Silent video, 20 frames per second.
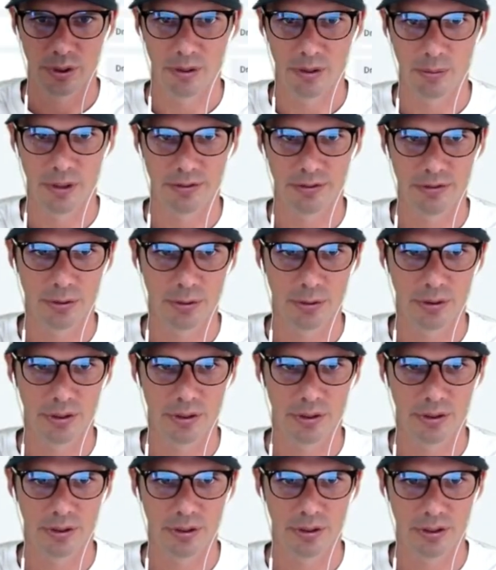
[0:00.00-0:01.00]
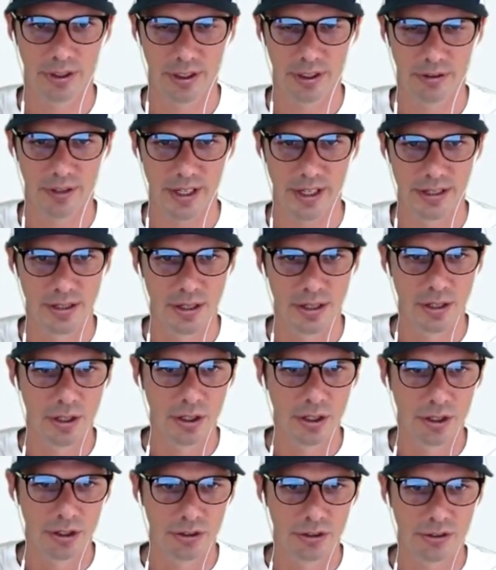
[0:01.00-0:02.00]
Put it in my folder. Okay, great.
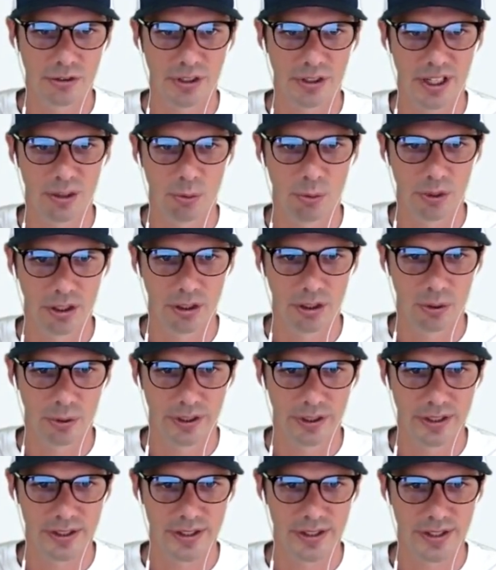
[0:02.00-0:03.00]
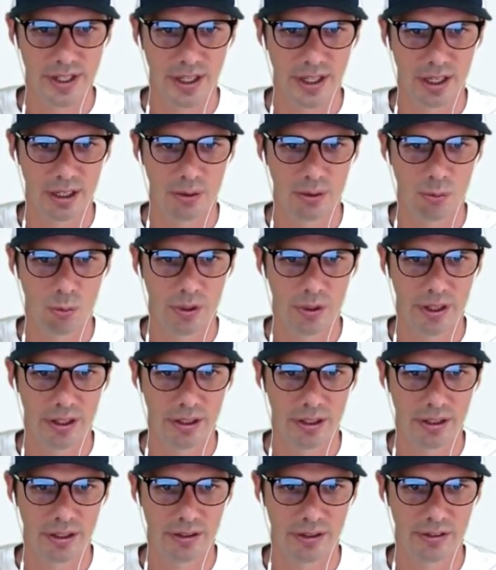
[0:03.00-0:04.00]
So now we're going to say
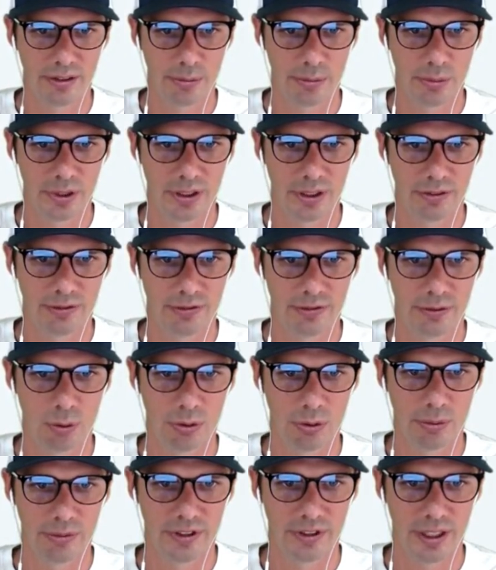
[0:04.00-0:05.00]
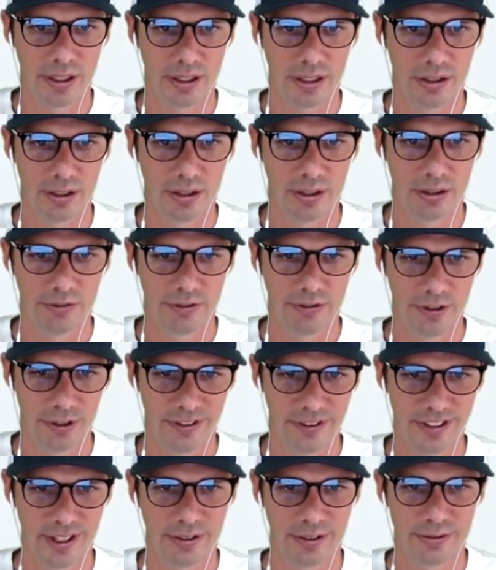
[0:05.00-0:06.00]
when somebody fills out
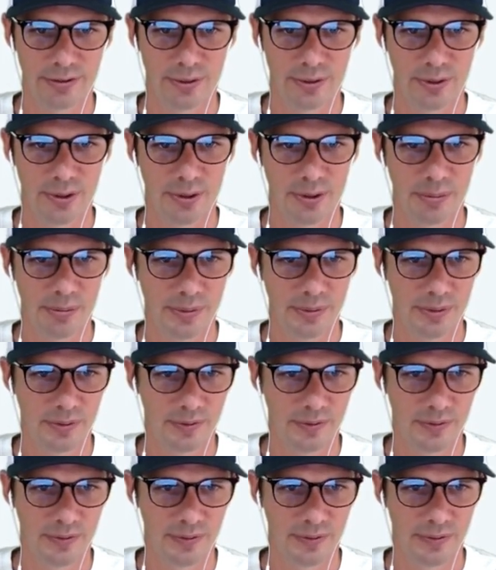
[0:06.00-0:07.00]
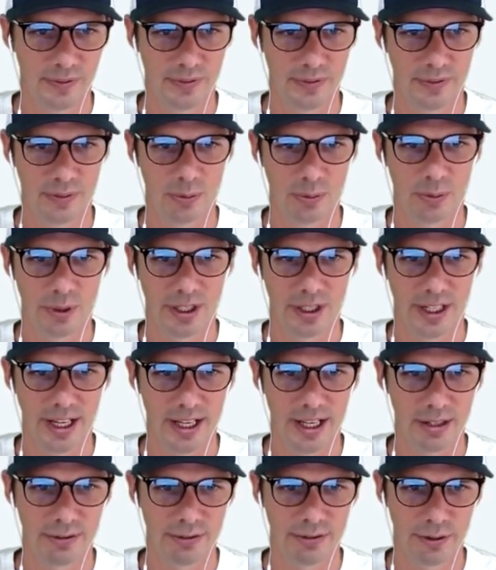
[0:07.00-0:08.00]
a form, we're going
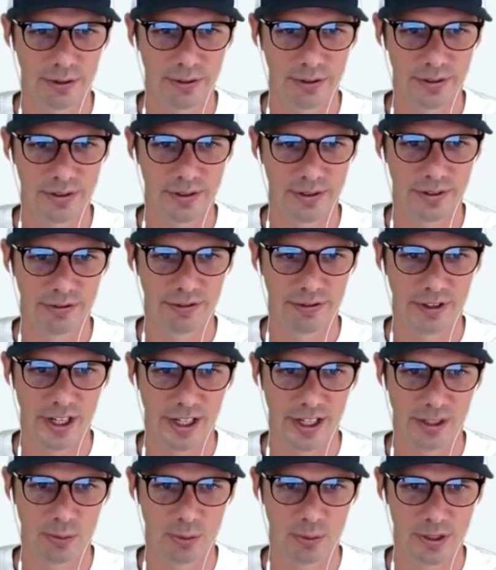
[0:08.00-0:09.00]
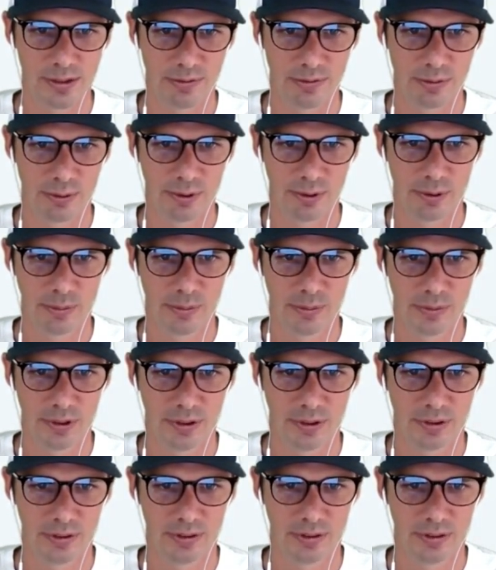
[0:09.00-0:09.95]
to add a filter to define which form.